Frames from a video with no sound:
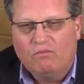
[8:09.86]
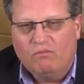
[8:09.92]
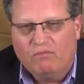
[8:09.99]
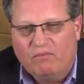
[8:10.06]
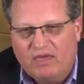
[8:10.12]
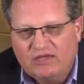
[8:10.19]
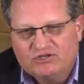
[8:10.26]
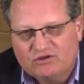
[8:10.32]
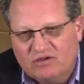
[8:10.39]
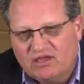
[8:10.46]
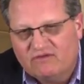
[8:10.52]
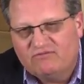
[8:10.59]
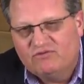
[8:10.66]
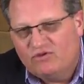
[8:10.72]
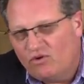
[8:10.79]
Major
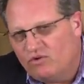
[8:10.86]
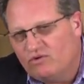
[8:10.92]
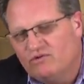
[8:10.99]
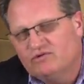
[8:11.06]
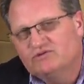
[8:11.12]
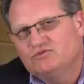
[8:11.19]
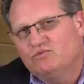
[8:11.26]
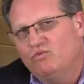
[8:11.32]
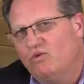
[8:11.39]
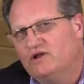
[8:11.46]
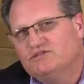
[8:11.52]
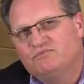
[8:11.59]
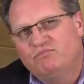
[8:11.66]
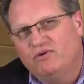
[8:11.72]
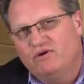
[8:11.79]
gift donors,
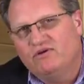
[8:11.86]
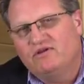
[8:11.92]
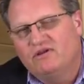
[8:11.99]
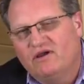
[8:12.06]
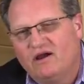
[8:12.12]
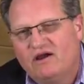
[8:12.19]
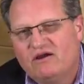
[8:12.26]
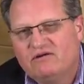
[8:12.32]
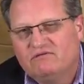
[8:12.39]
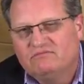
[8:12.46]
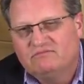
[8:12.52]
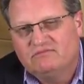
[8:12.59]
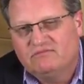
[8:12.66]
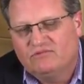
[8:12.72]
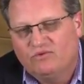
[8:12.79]
once burnt, are
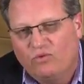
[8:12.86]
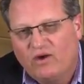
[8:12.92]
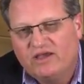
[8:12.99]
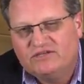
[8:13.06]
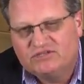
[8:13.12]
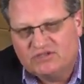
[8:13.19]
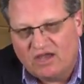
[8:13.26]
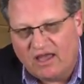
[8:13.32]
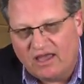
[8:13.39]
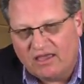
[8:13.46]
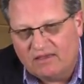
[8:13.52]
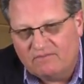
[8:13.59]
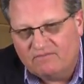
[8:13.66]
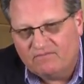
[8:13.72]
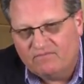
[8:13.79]
twice shy.